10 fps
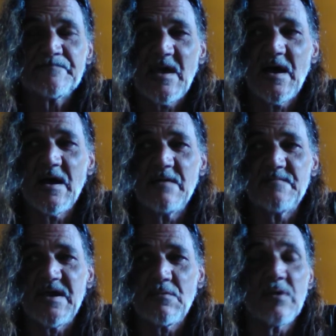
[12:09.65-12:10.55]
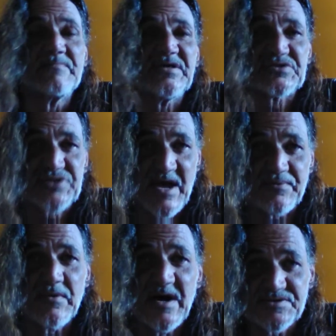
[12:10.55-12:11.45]
It would be the
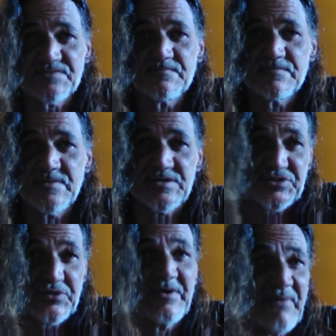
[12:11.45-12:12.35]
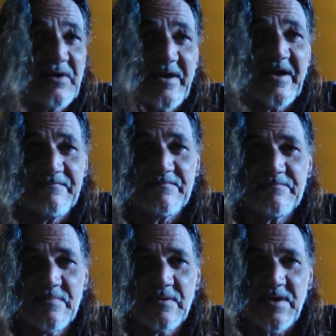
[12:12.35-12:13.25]
Southwest. There's 3 burning in.
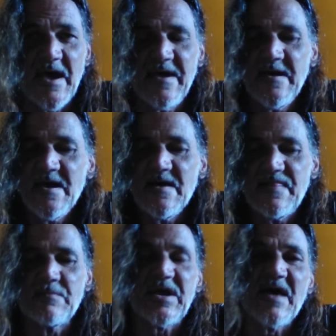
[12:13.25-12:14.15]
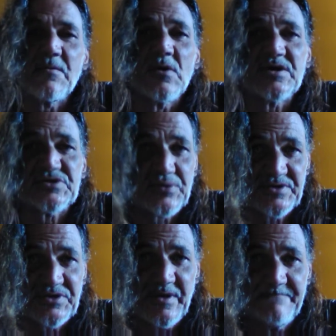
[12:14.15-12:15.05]
Okay? Then we got the one in
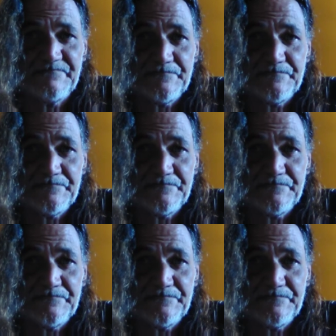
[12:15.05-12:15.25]
Switzerland.